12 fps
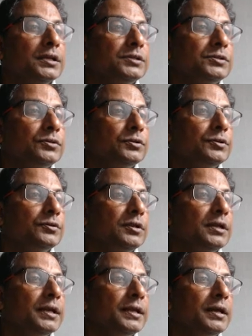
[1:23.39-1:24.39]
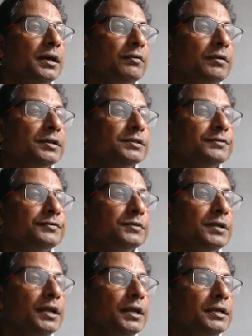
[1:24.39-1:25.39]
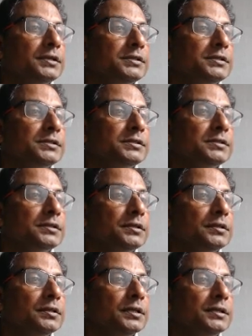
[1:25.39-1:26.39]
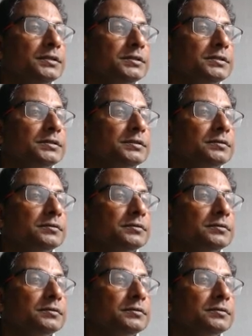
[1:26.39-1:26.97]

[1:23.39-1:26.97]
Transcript: So you will get an average of 3 is this.